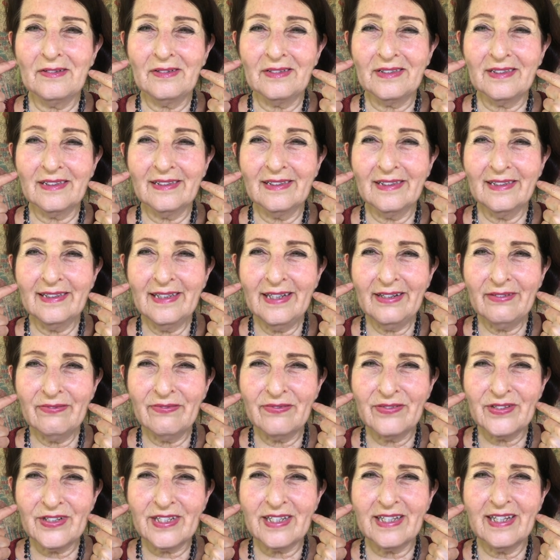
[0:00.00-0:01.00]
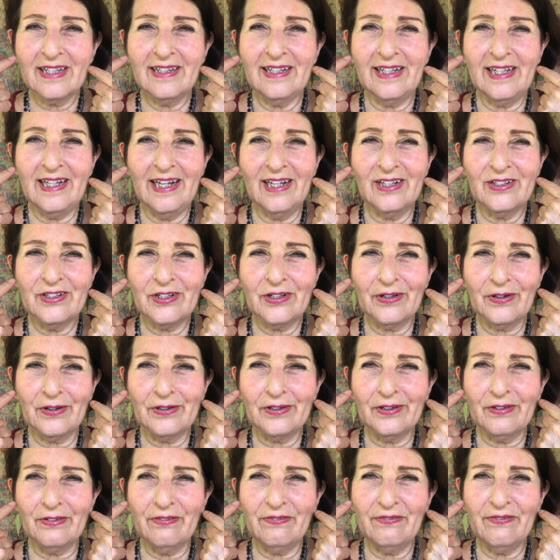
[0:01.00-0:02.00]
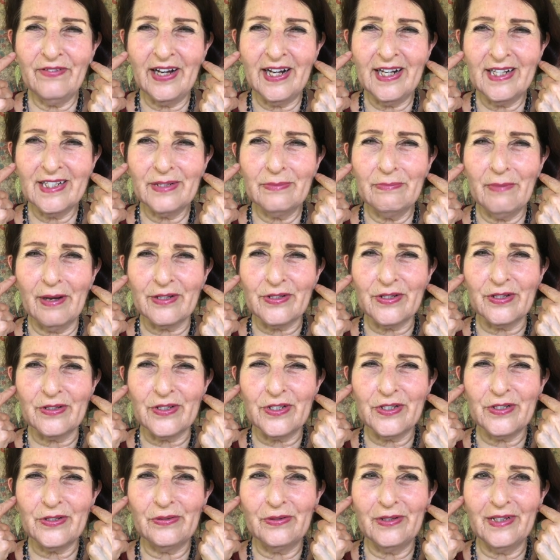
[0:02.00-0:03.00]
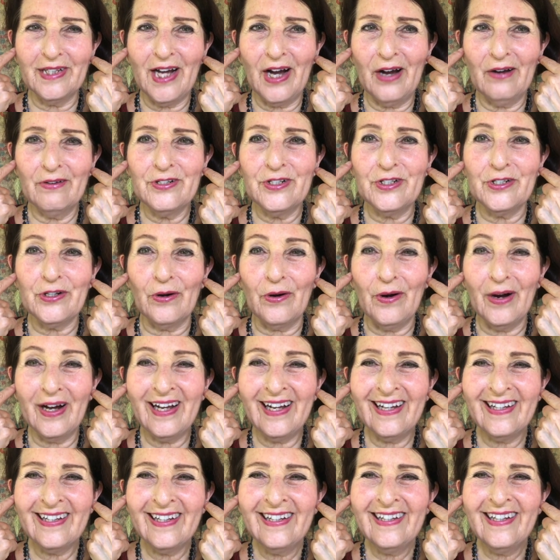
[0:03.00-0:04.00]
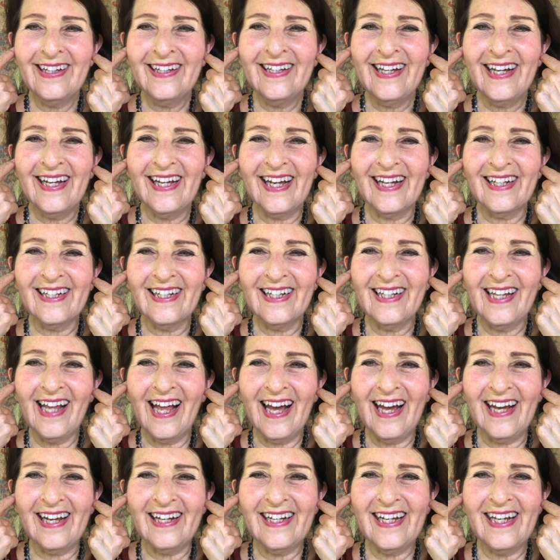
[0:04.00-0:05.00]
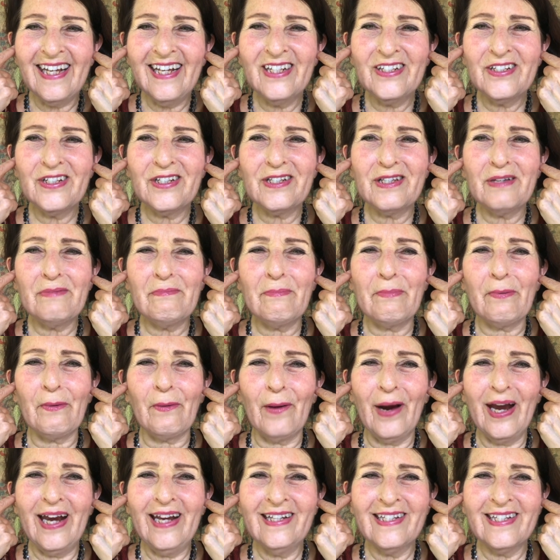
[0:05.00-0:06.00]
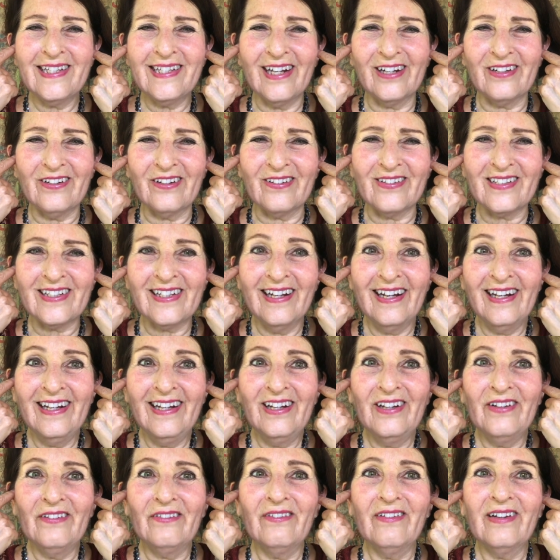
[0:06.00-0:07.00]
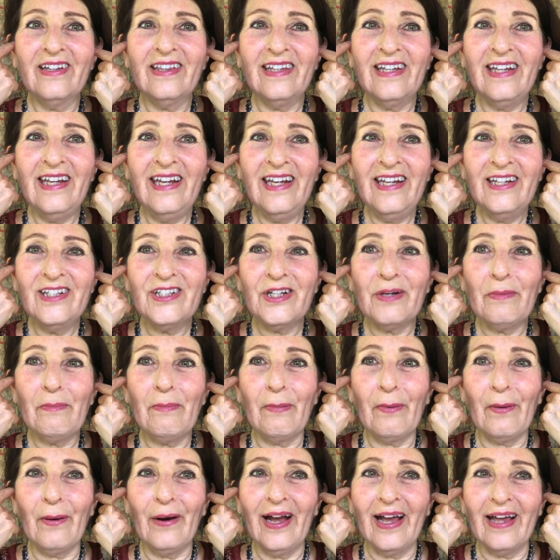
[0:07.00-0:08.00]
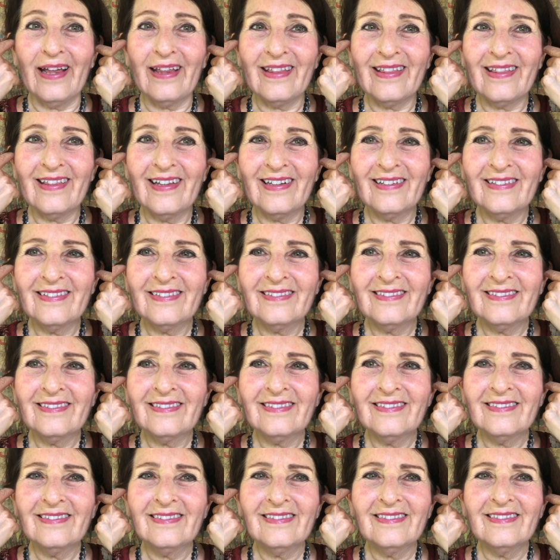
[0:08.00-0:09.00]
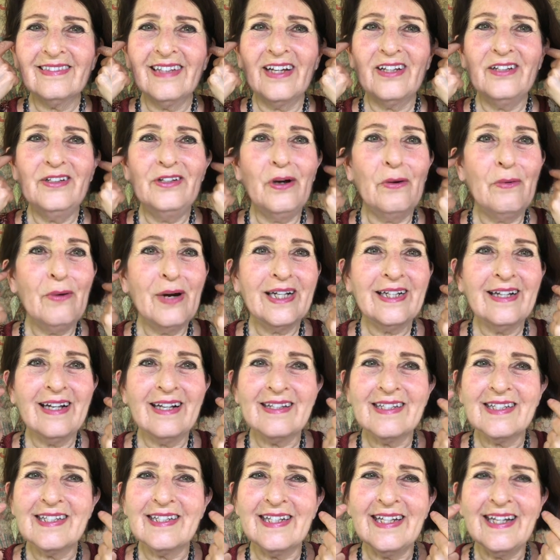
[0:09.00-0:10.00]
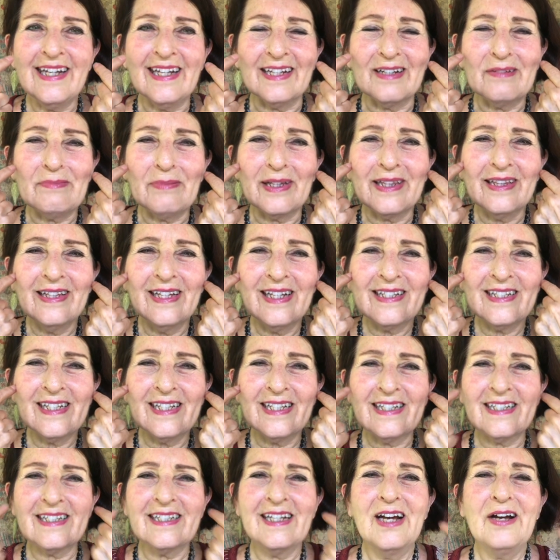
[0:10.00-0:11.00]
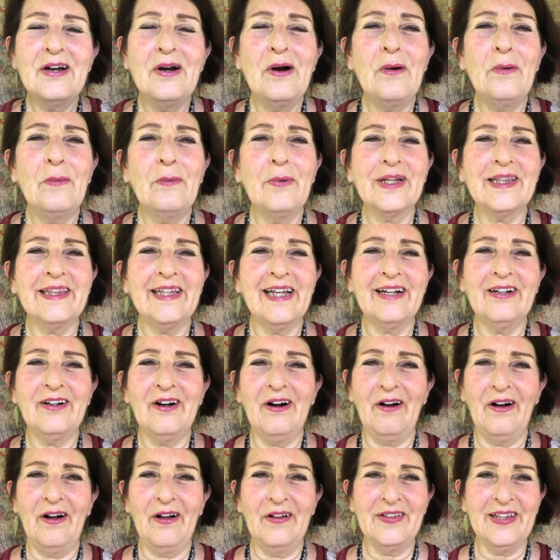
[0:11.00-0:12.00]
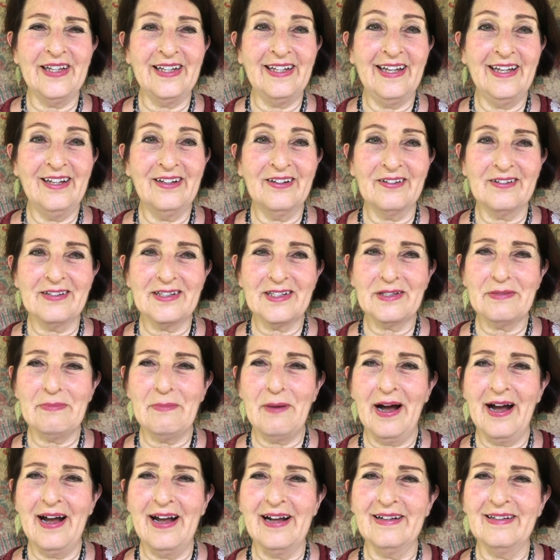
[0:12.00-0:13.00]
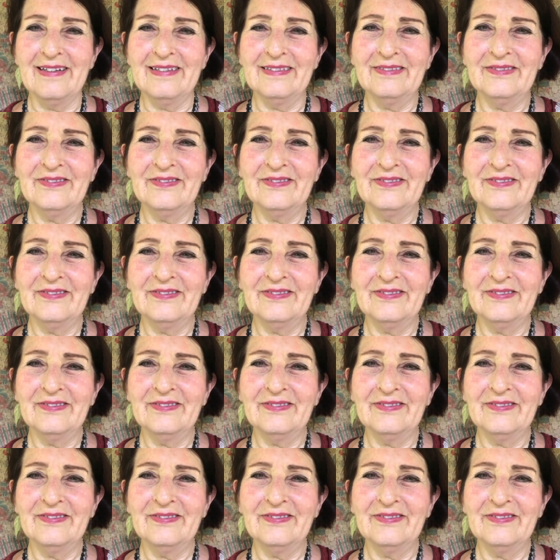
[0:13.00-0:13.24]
lifts the internal face muscles to allow joy and light into the brain centers with each breath. No one can see it, but this is what they call the inner smile.